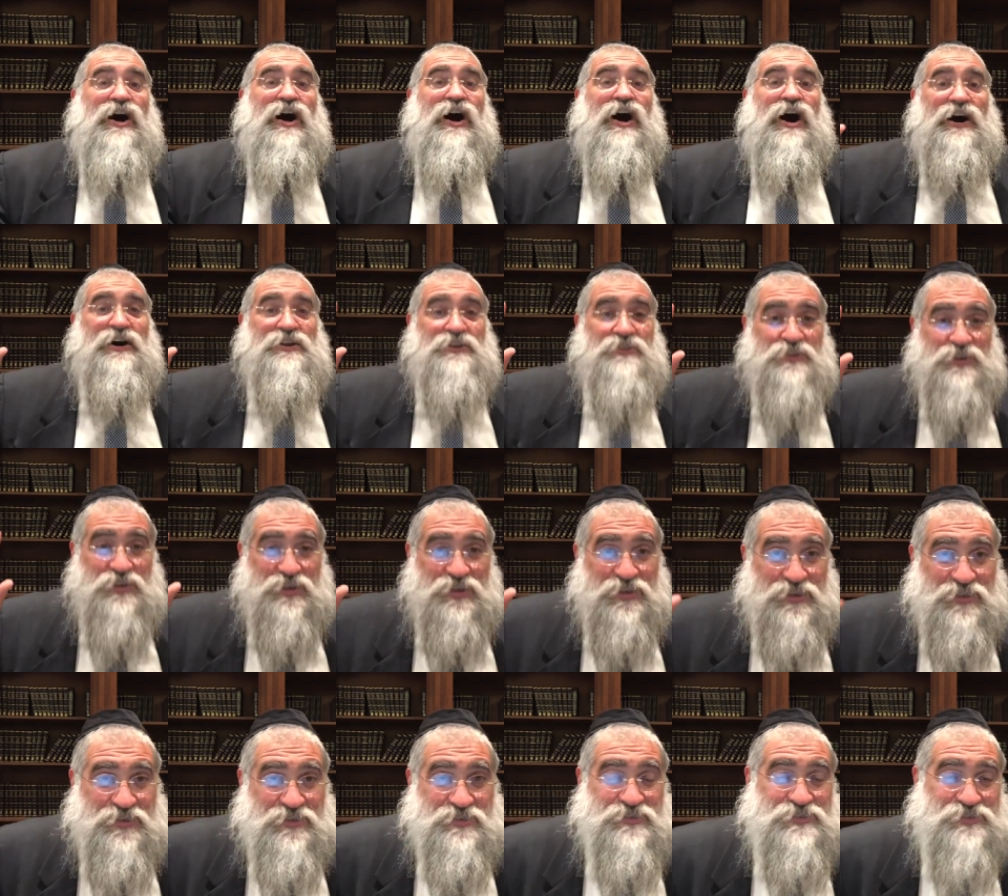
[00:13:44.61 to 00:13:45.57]
on
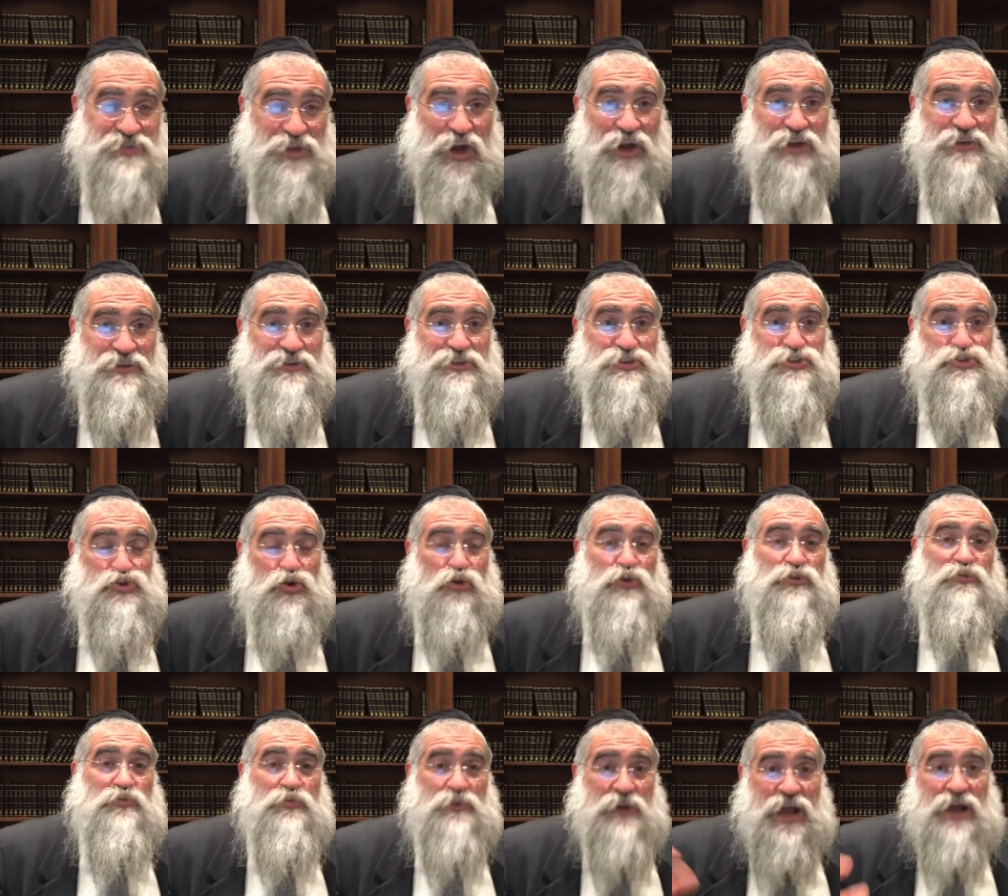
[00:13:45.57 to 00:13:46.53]
the side of the
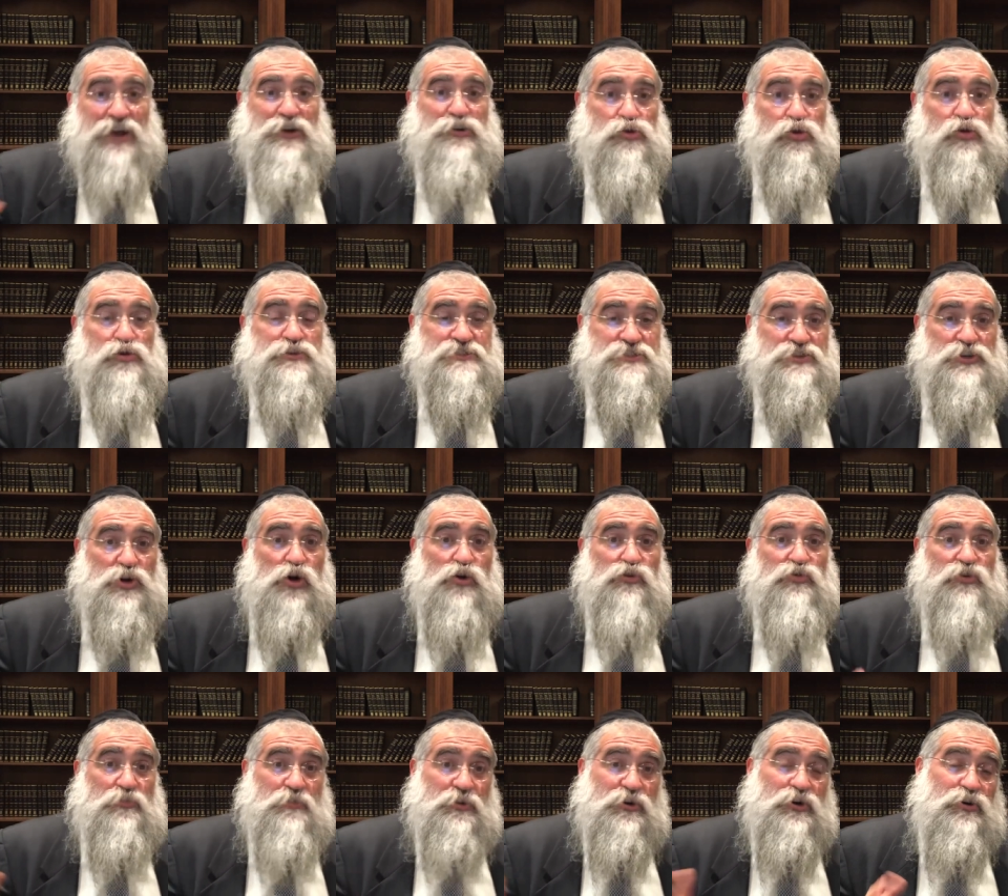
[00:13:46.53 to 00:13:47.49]
Jordan without crossing
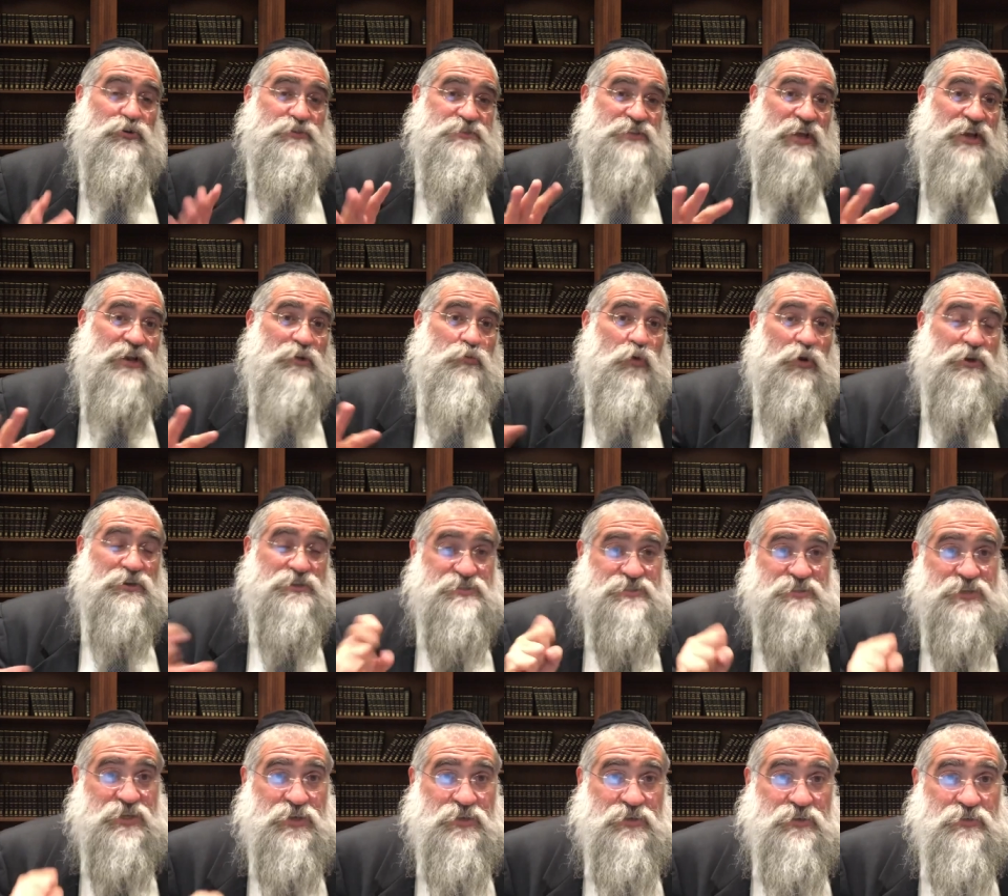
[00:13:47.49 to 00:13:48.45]
over because they didn't want to
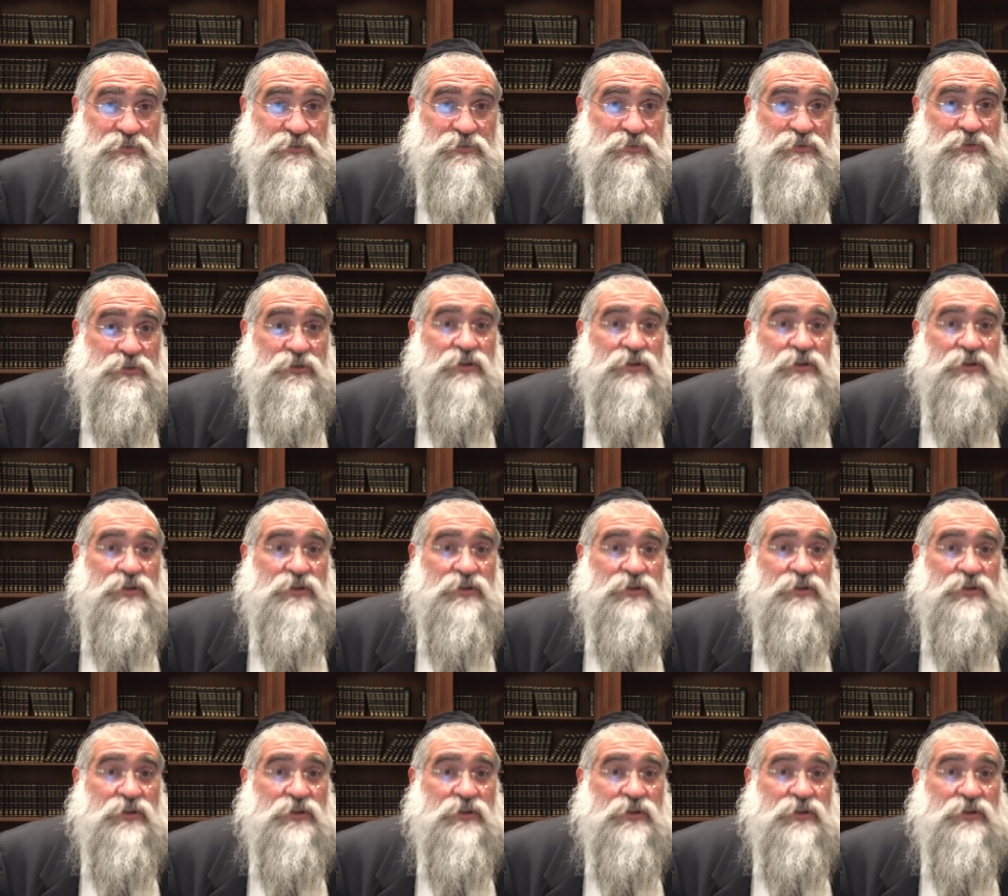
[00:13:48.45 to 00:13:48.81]
steal,